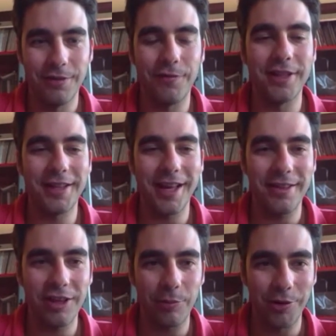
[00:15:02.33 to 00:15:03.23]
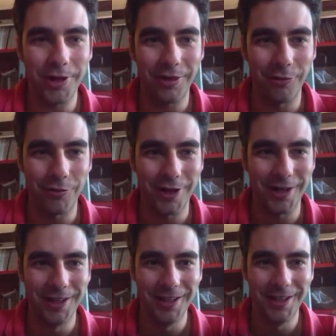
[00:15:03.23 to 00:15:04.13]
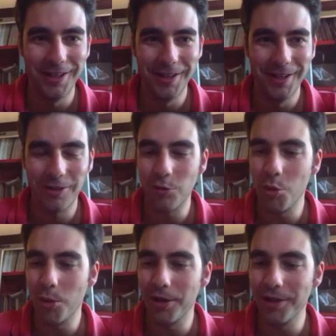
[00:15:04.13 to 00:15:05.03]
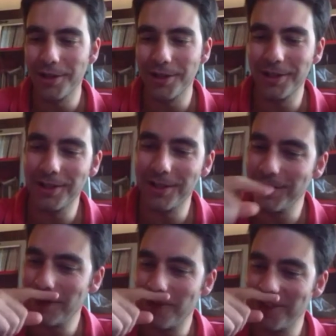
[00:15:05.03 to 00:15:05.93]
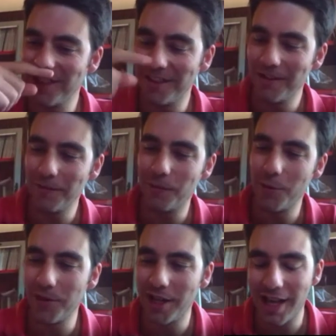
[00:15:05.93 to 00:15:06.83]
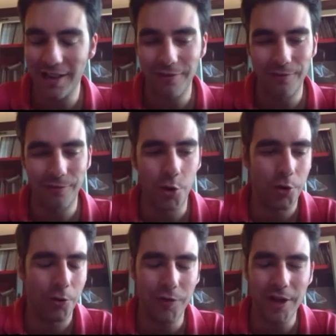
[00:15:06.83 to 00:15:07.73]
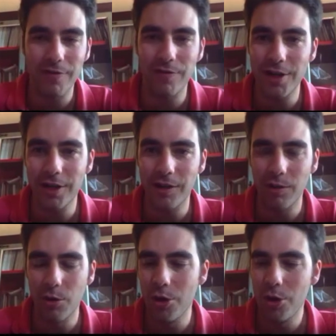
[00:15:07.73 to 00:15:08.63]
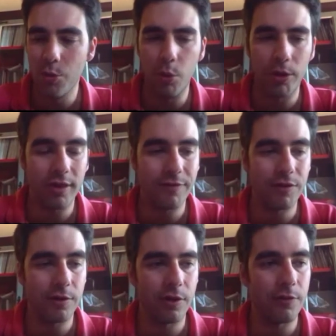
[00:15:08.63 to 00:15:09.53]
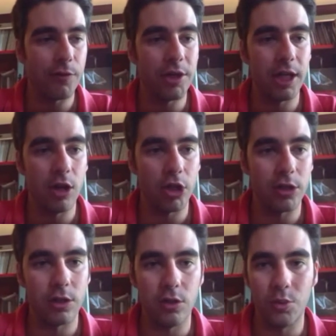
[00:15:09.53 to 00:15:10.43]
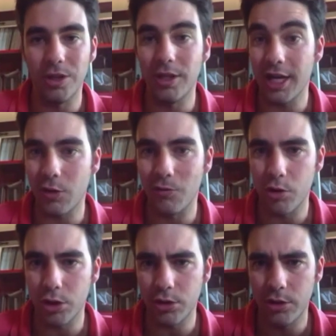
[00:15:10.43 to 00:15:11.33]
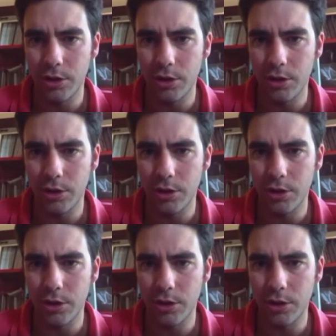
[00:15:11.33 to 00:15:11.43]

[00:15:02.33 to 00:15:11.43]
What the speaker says: Fantastic spring so far. So we were from the last 4 or 5 years, we were suffering a lot with the lack of water.